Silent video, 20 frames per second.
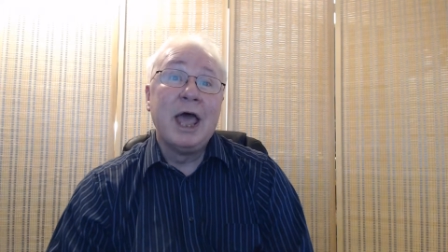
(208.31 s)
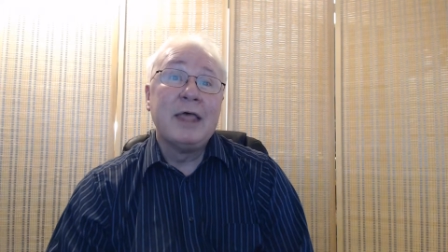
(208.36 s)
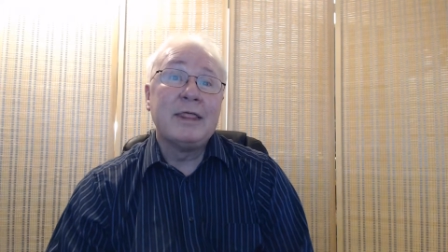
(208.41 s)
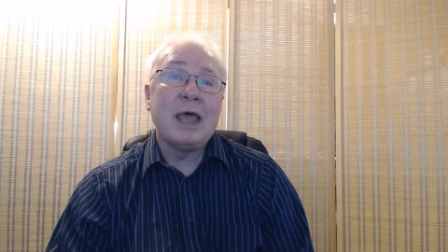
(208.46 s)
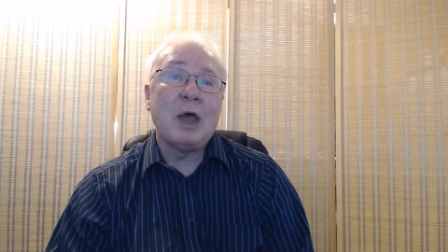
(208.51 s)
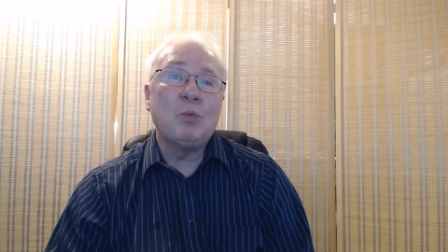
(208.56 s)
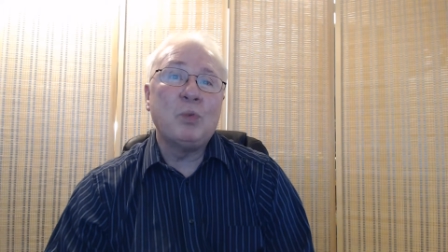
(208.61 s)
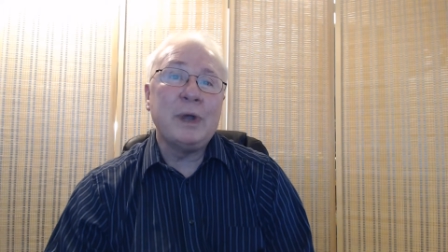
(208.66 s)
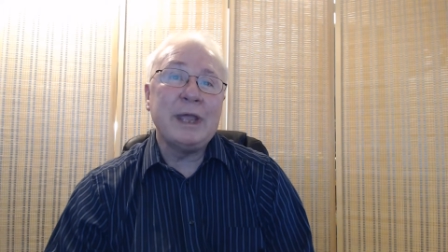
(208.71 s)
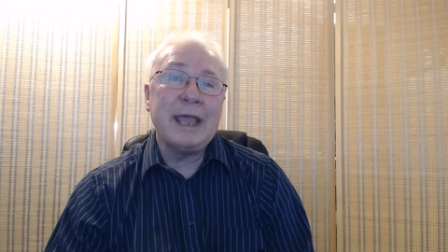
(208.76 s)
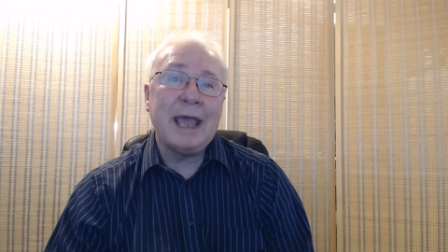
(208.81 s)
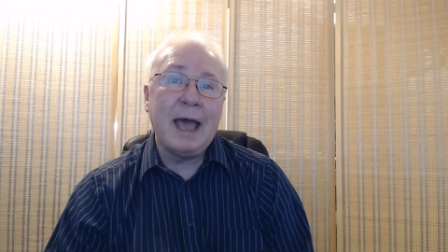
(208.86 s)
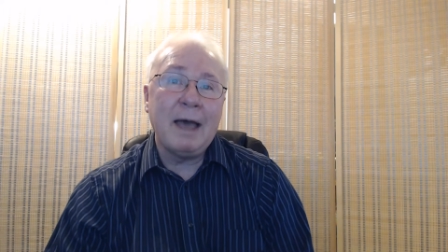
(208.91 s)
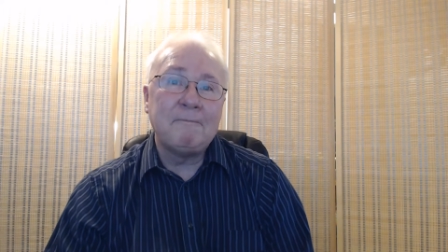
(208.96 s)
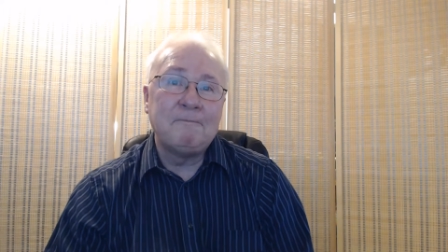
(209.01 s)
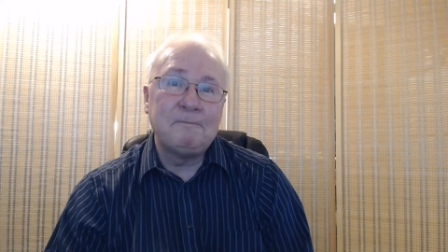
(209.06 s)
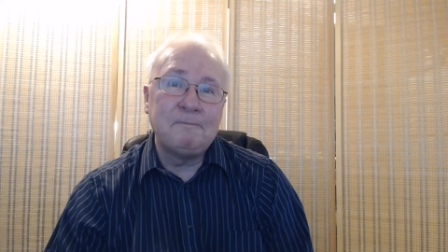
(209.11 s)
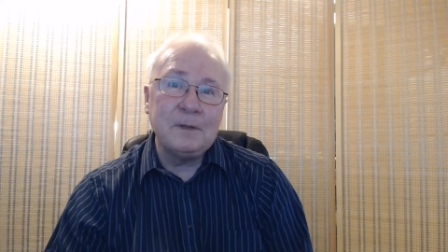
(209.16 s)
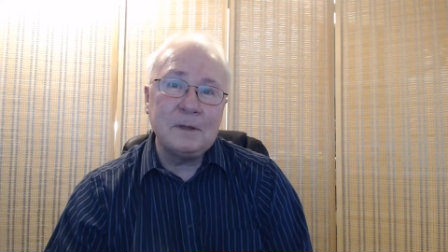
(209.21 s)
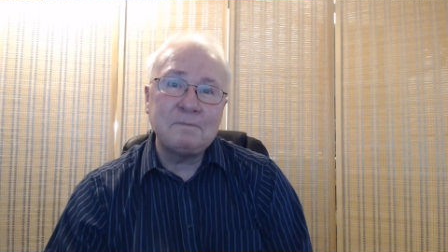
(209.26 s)
that we
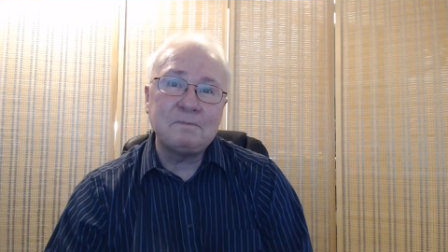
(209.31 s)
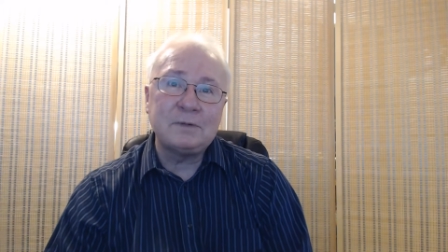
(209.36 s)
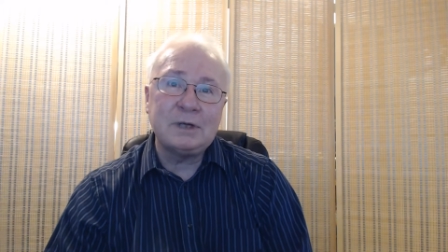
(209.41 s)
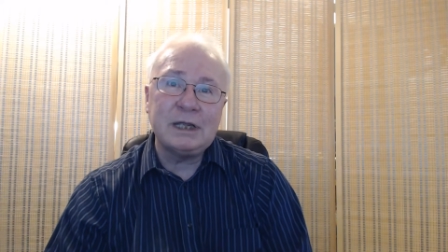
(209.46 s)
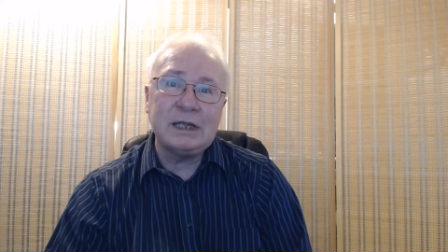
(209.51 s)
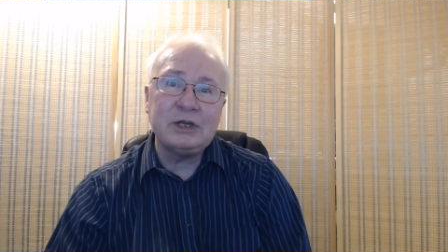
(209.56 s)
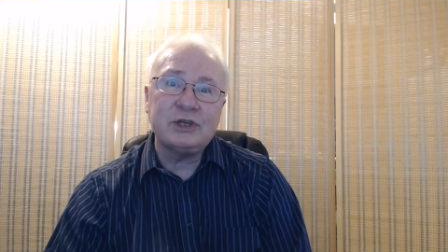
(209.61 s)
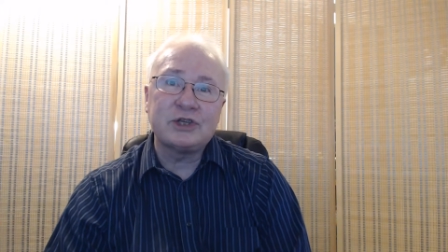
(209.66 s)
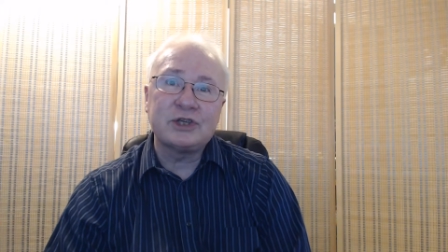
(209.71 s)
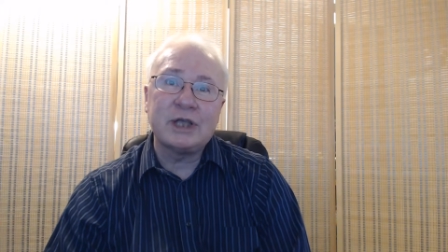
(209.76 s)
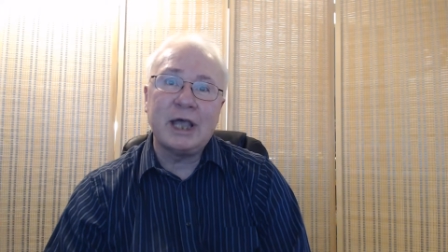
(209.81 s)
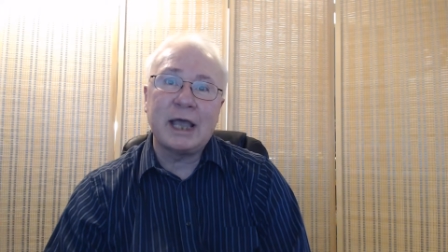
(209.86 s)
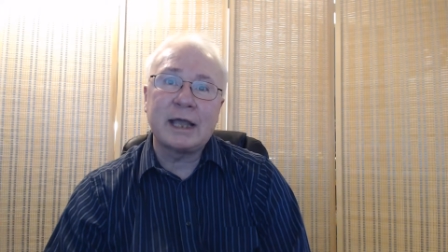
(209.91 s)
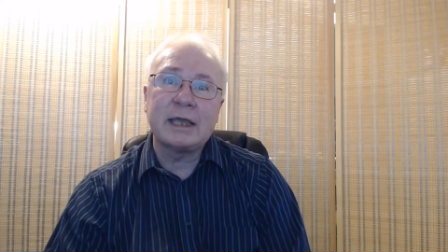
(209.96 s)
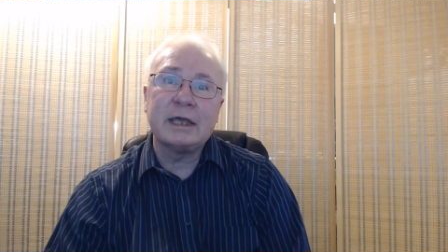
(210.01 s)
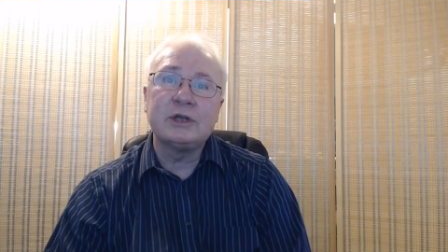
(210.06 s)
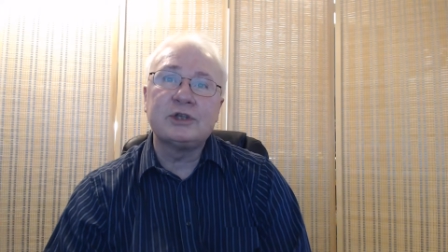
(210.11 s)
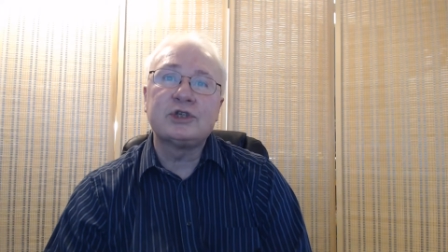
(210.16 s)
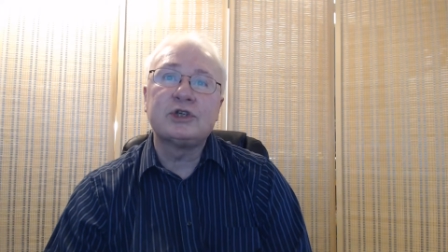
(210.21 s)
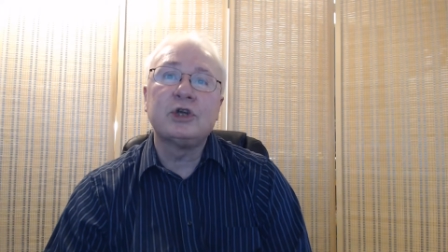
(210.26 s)
have 15 seconds